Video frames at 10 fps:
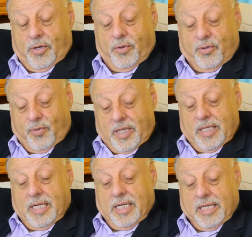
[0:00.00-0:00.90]
it was
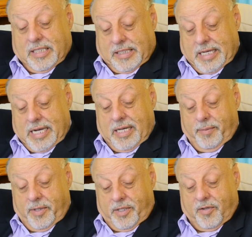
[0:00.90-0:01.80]
really exciting,
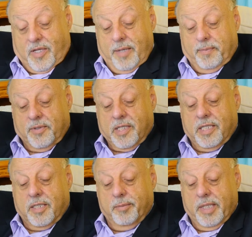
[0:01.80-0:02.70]
but Skip
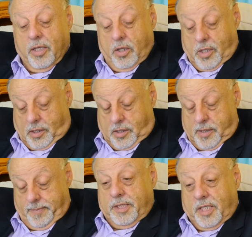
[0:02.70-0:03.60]
said to me, look,
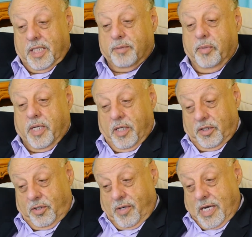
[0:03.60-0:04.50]
just
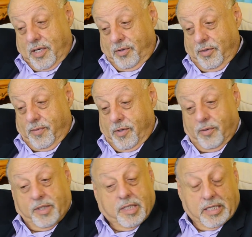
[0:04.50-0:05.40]
because you're out on the
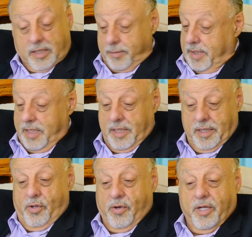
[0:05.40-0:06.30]
road doesn't
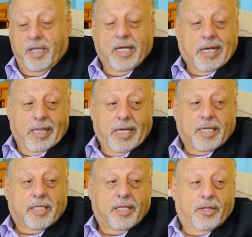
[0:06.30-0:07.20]
mean you can
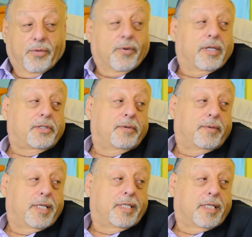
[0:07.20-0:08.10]
neglect the Western
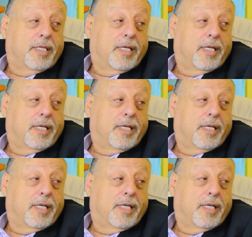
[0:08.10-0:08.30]
region.